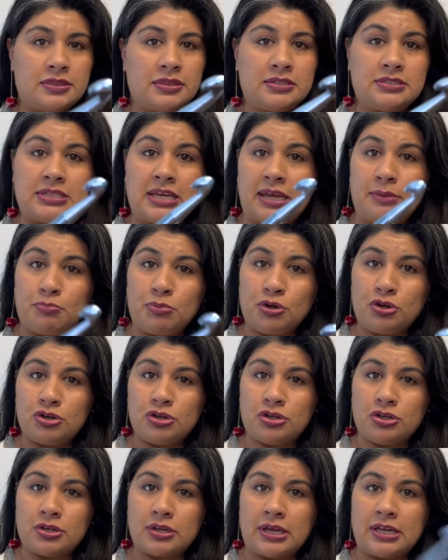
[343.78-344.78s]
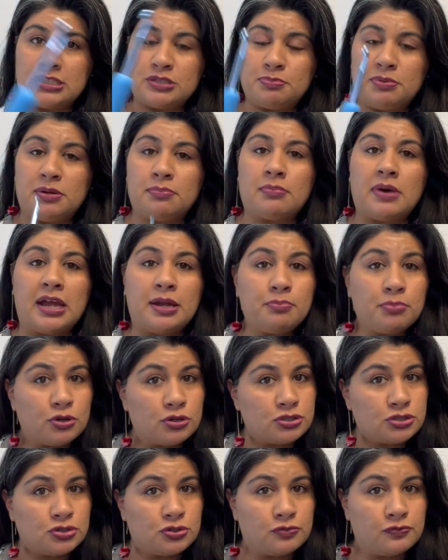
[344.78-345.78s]
The tapered hook has been my
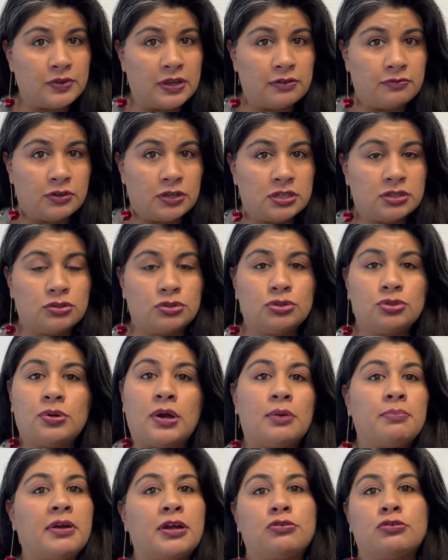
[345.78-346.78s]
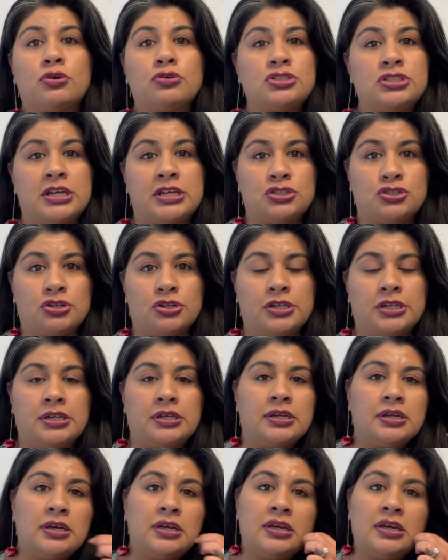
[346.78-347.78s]
personal favorite throughout my crochet journey.
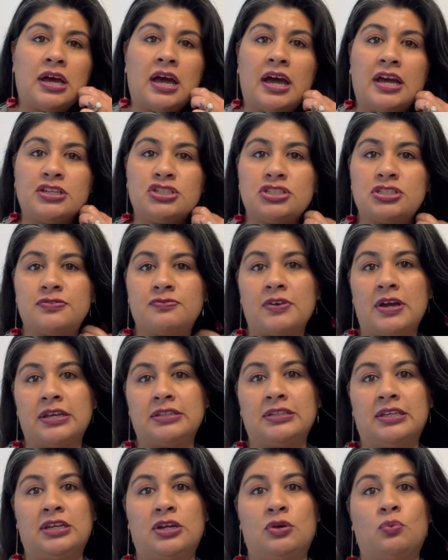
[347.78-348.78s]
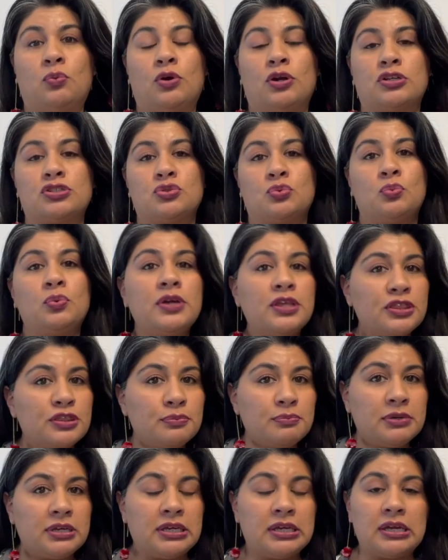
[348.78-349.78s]
I just find that it works with
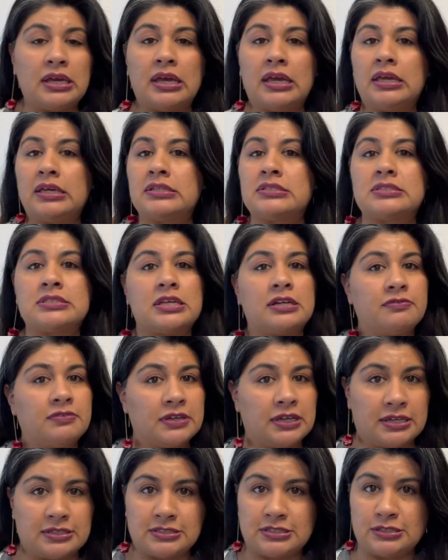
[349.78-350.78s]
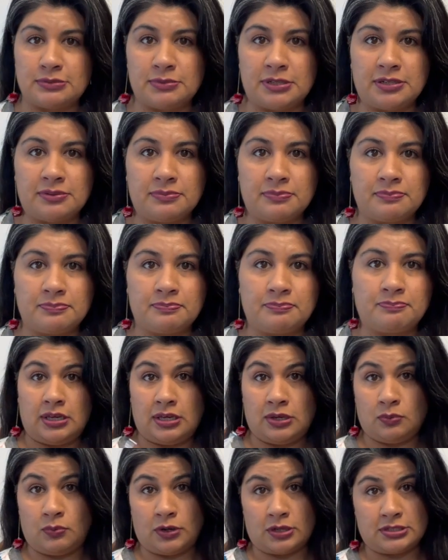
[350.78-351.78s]
me instead of against me.
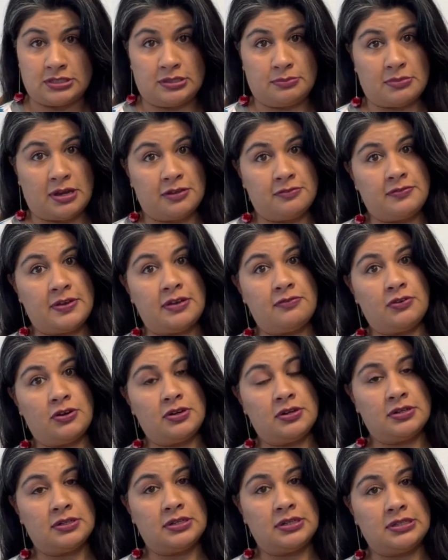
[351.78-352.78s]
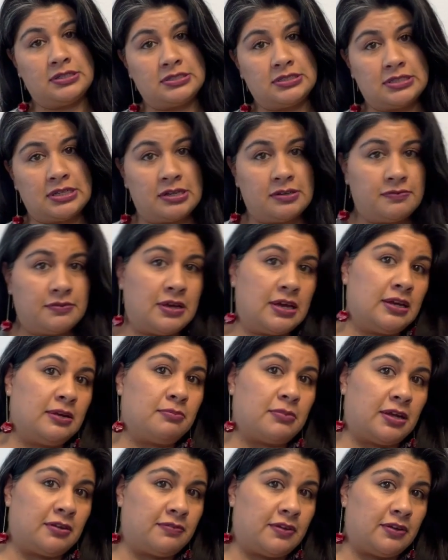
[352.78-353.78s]
It works in my favor instead of not in
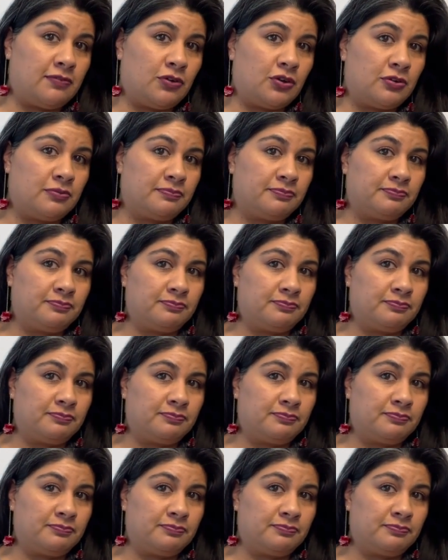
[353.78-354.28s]
my favor.